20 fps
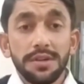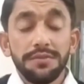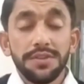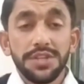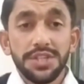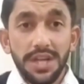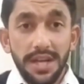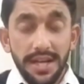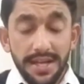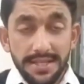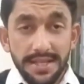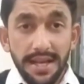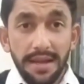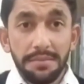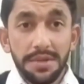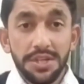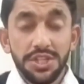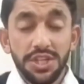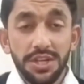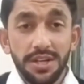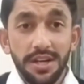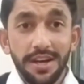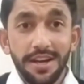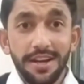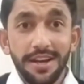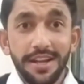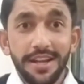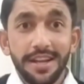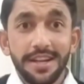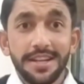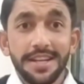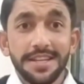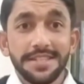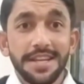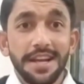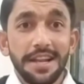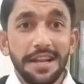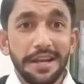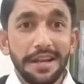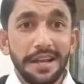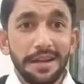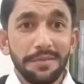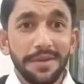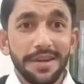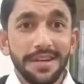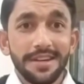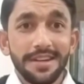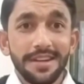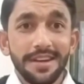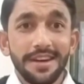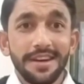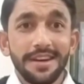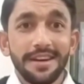which as I mentioned earlier is a little bit